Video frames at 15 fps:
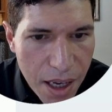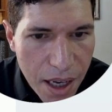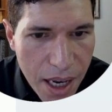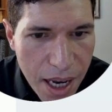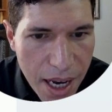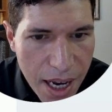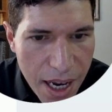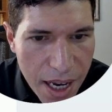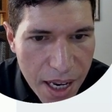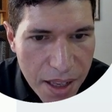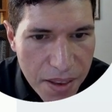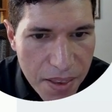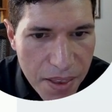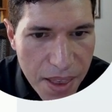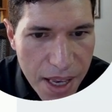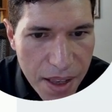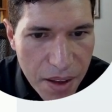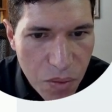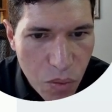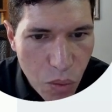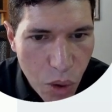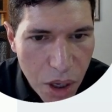And
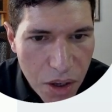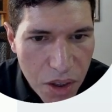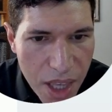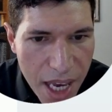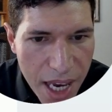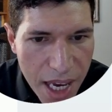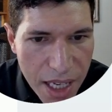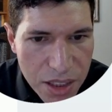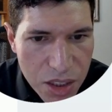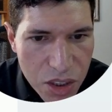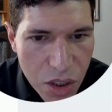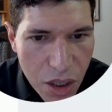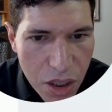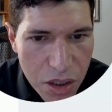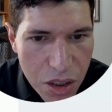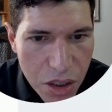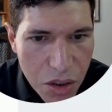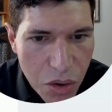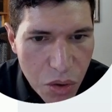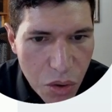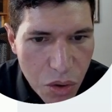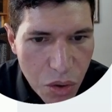then where they started
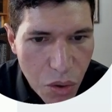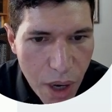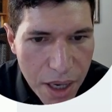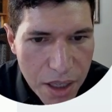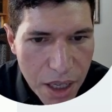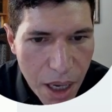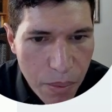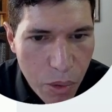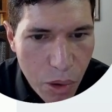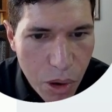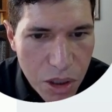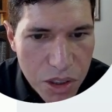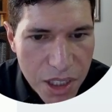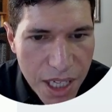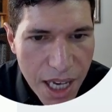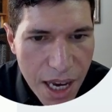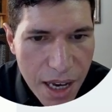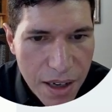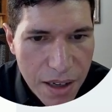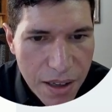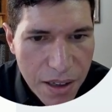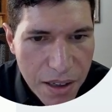to correct upwards
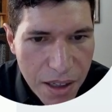again,